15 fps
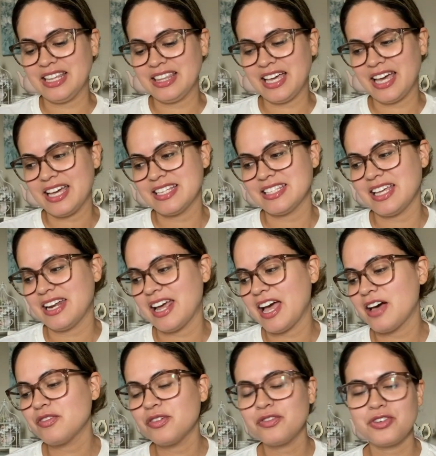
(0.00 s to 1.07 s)
Like I said, I
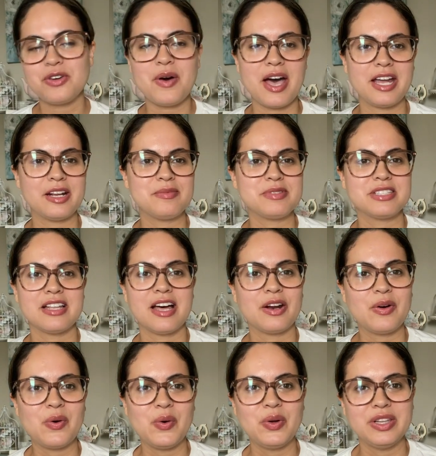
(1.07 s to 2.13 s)
have a few items, not
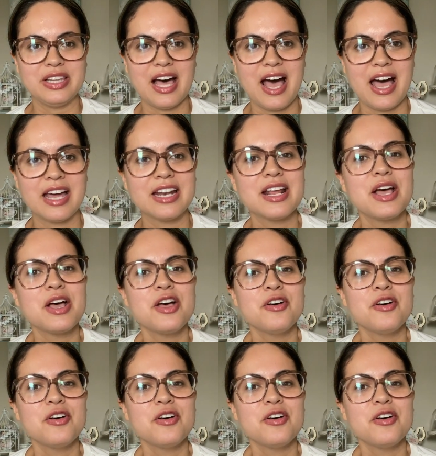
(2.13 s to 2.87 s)
a whole lot,